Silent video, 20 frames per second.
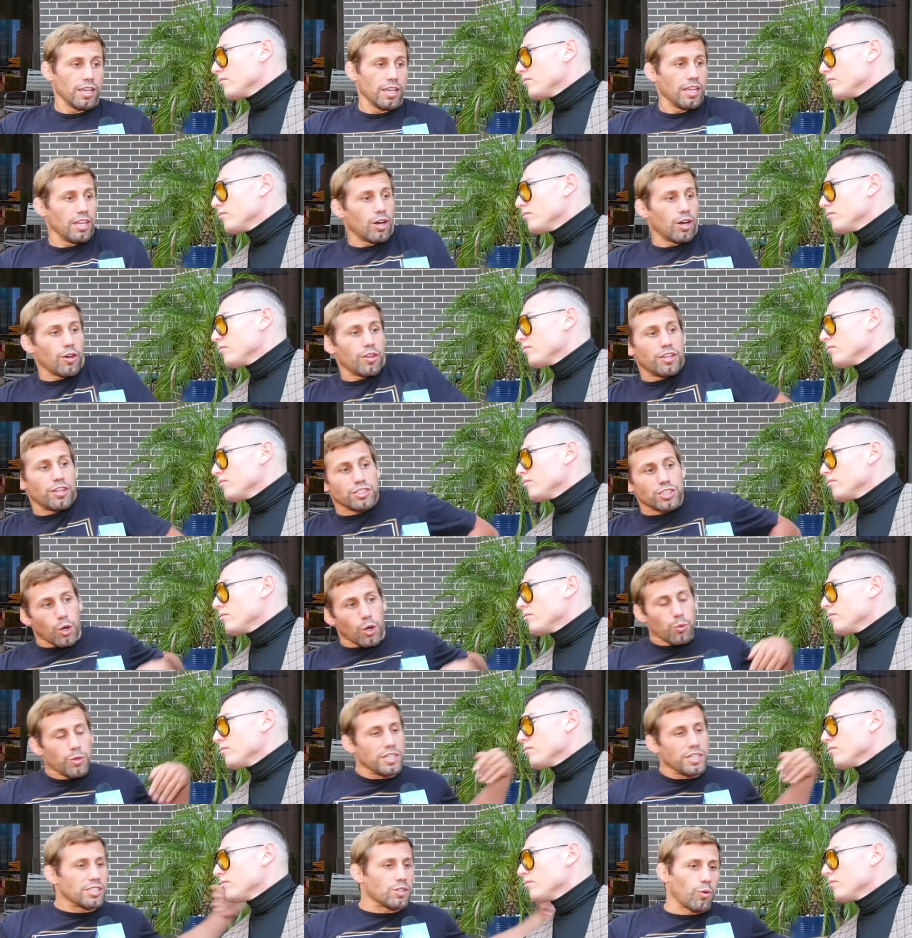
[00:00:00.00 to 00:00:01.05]
Speaker 1: you know, there's a
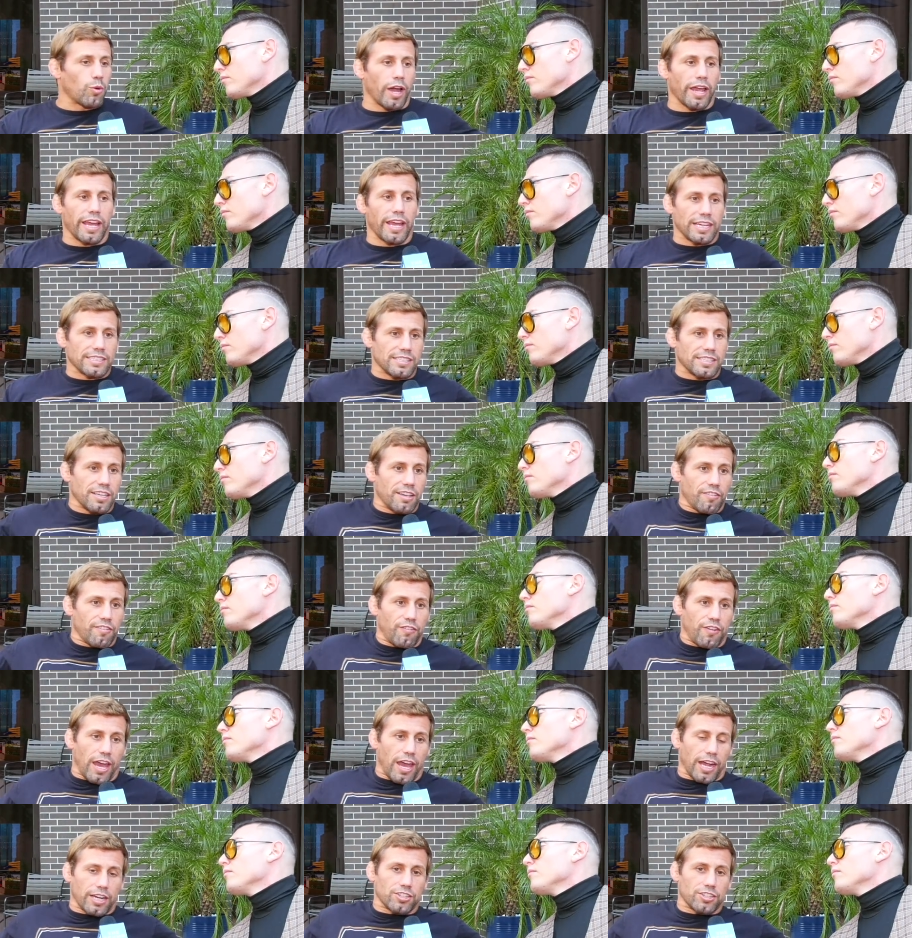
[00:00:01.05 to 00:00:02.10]
reason why he has the it
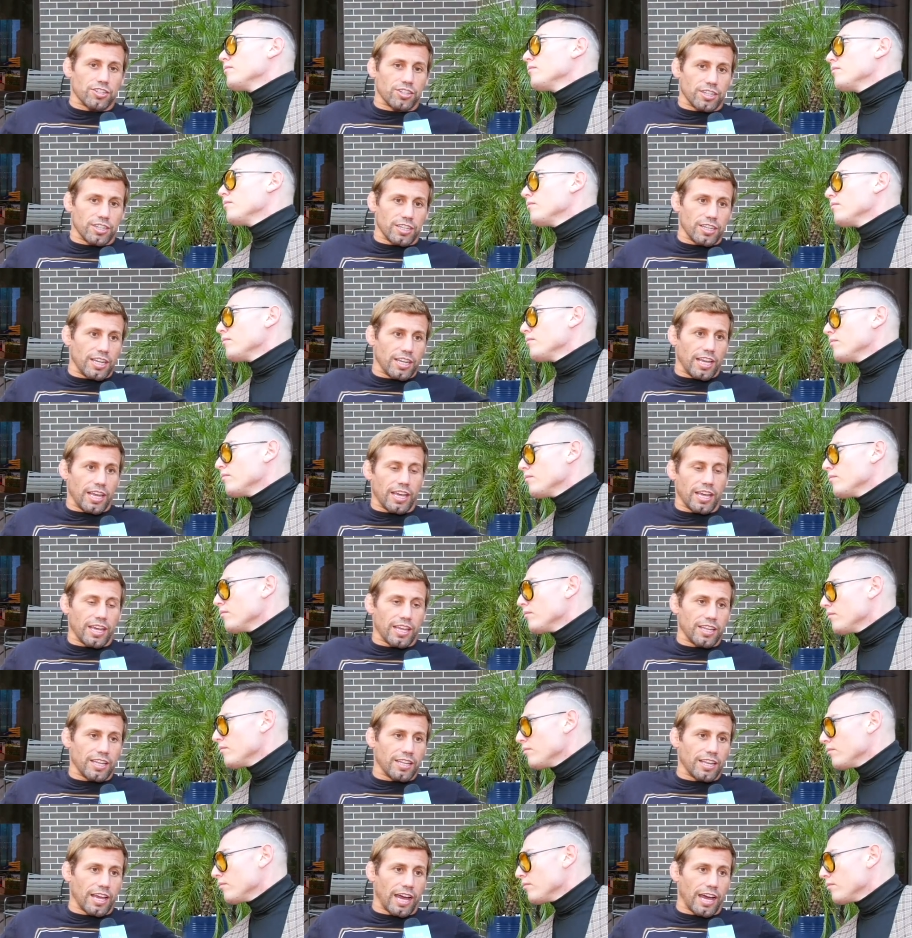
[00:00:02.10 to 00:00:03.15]
factor, and,
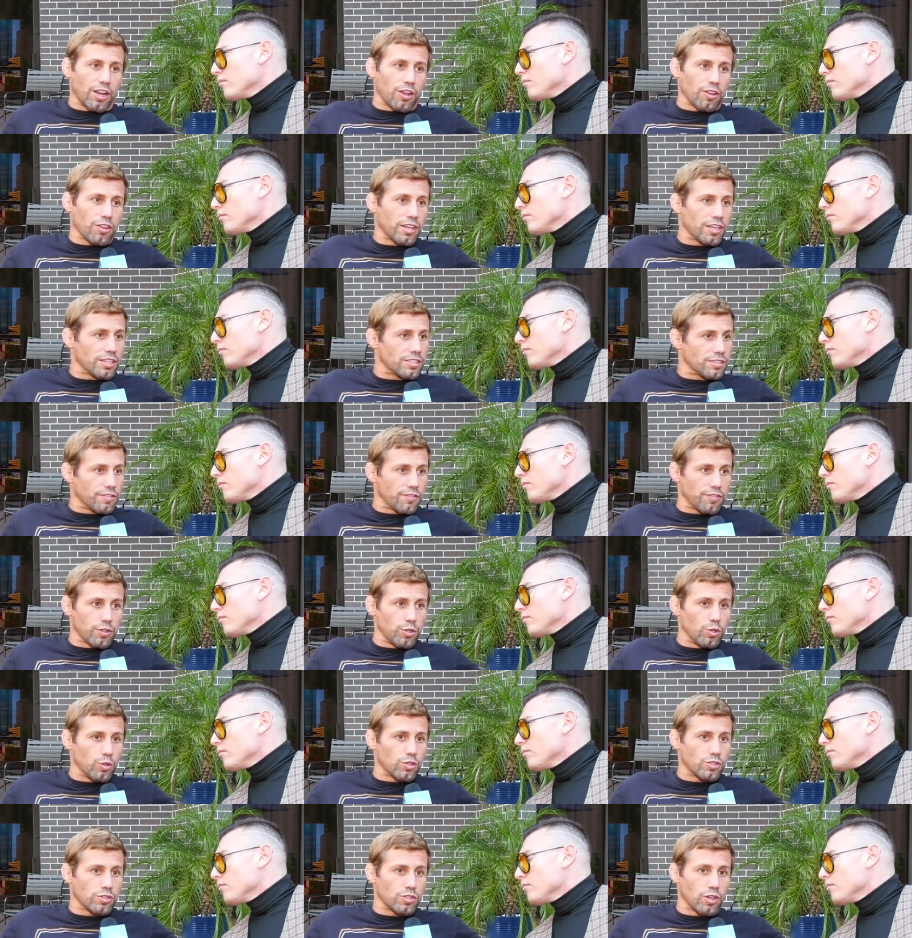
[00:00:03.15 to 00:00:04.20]
and I don't think it's a fluke.